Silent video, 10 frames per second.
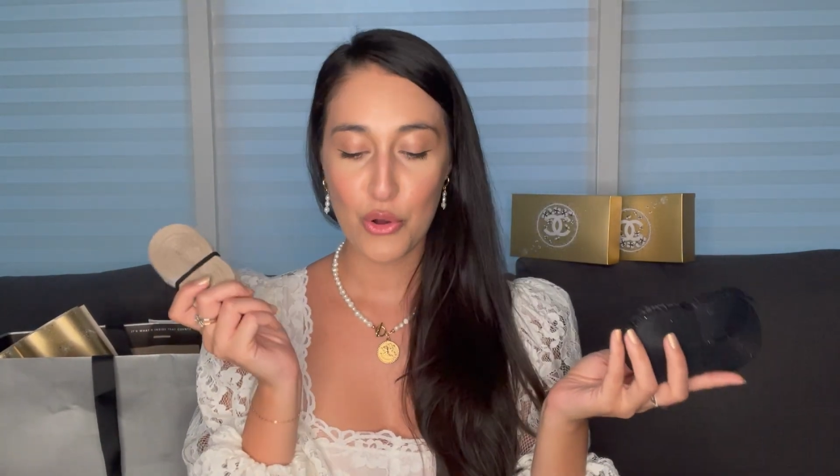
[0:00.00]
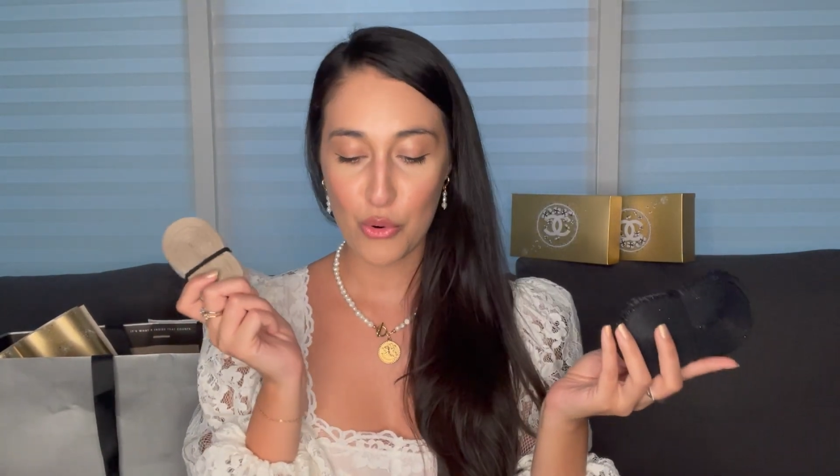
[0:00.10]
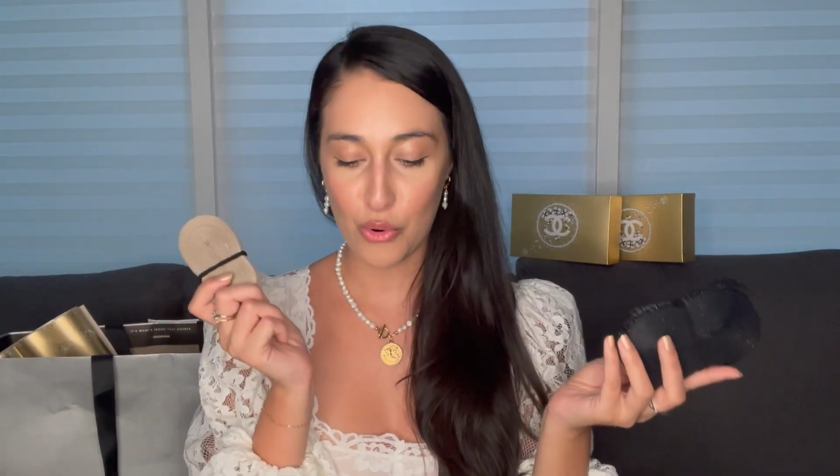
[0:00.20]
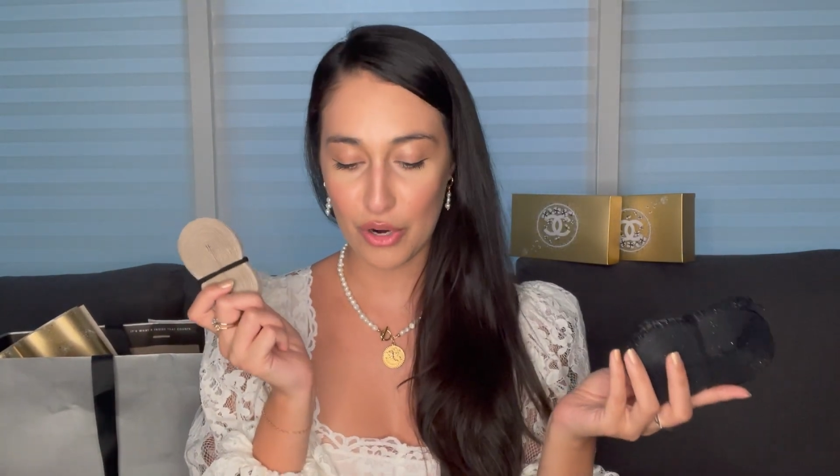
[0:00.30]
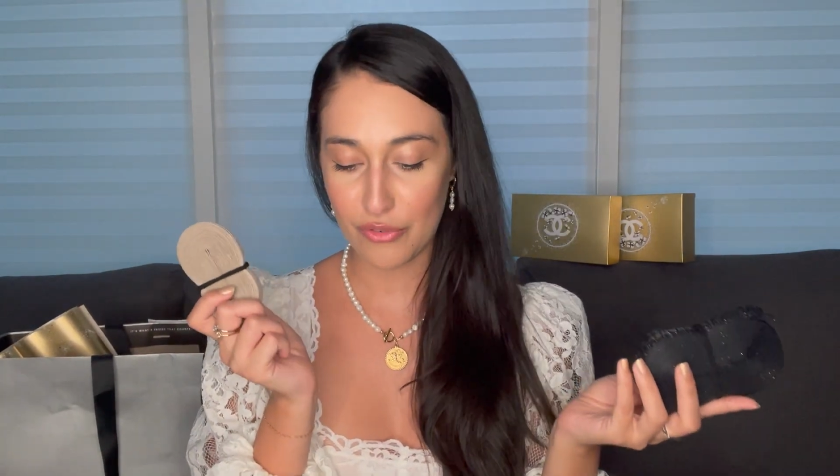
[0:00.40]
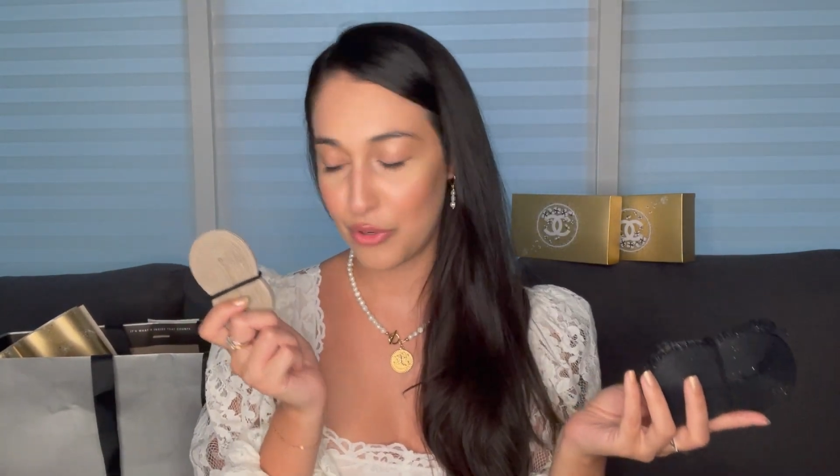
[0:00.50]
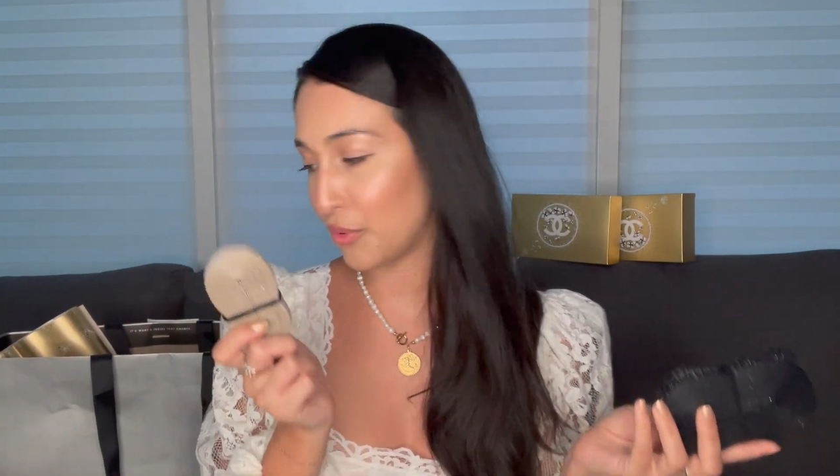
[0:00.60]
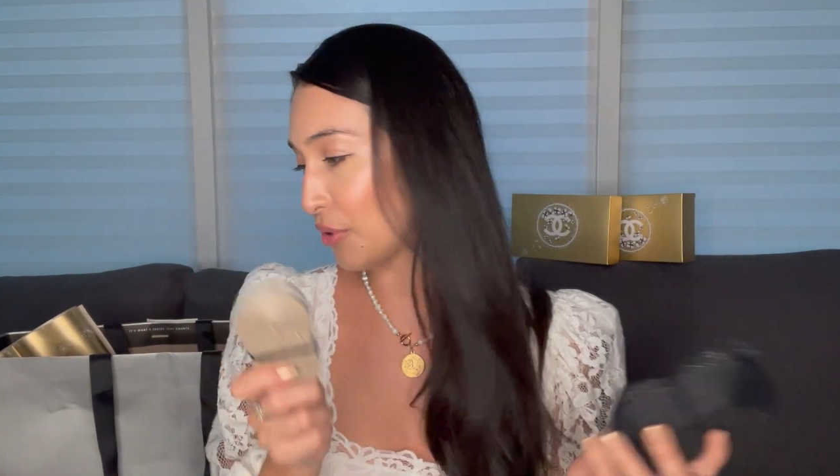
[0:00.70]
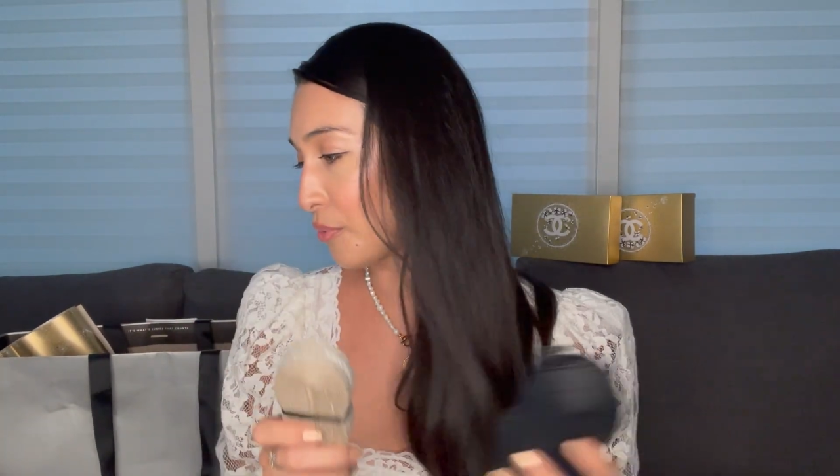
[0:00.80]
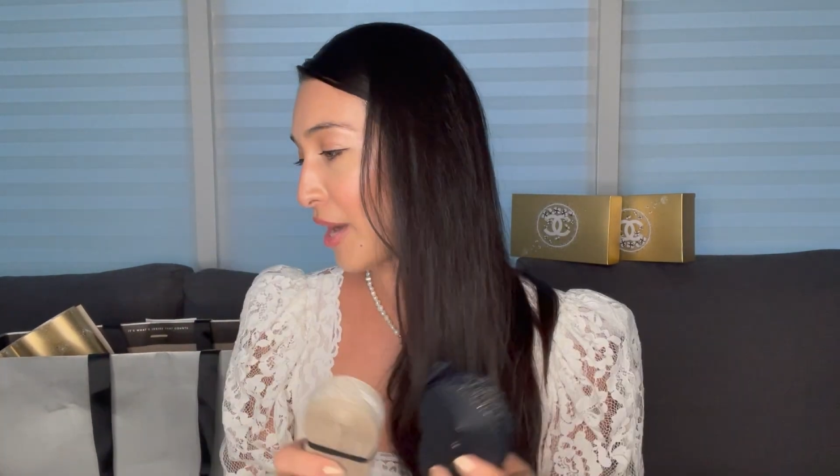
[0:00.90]
or if you
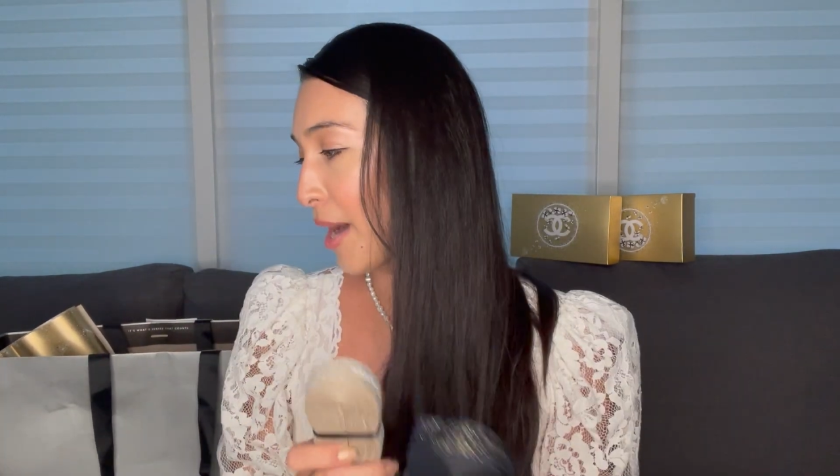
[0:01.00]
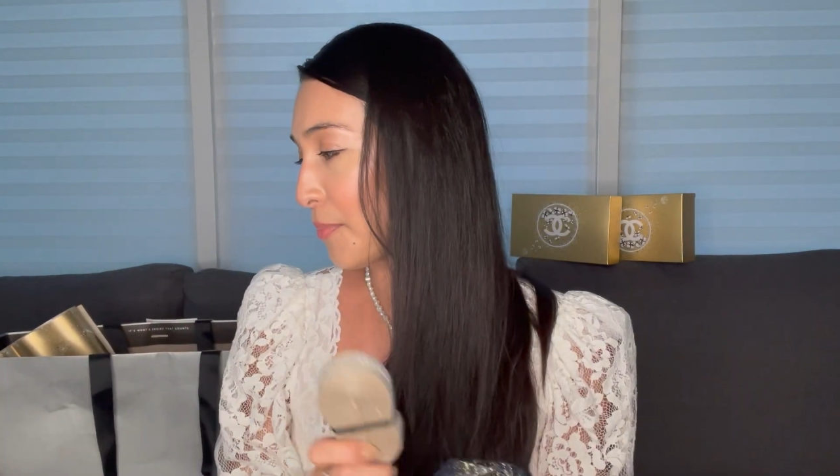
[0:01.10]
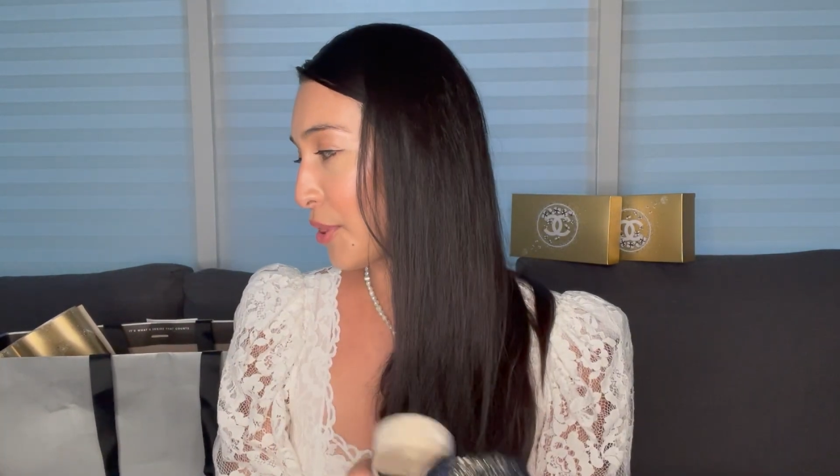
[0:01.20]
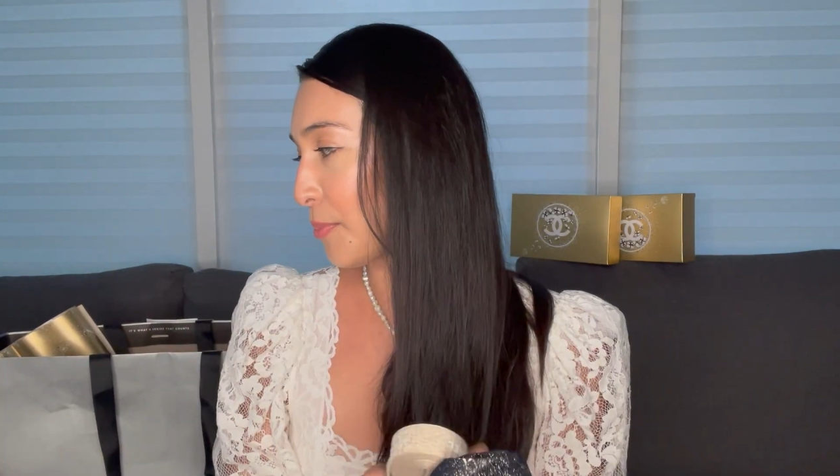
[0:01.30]
wanna wrap the